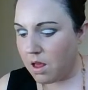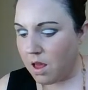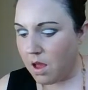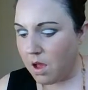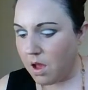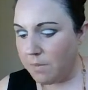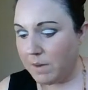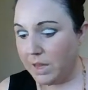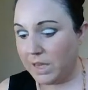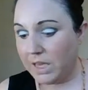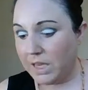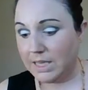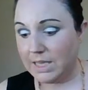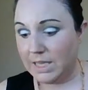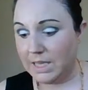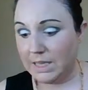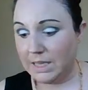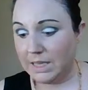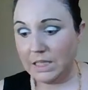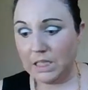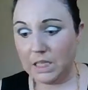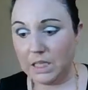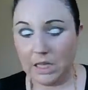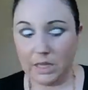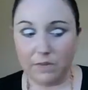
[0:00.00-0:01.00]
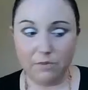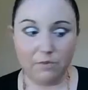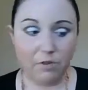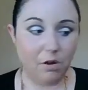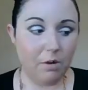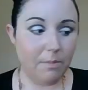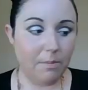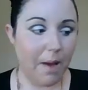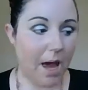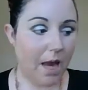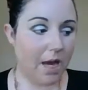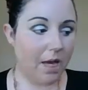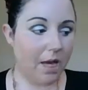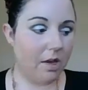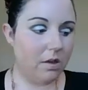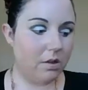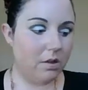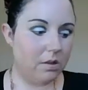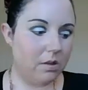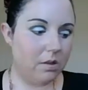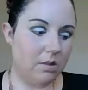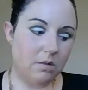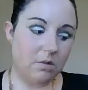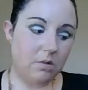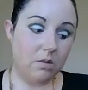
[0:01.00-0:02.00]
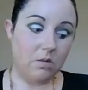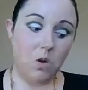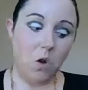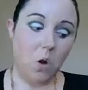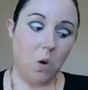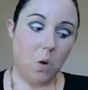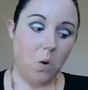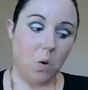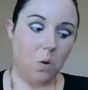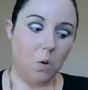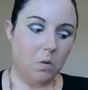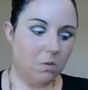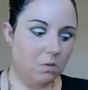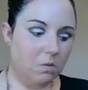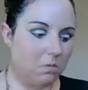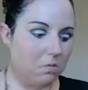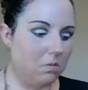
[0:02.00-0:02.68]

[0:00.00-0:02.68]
I'm like, is that the delivery man? No.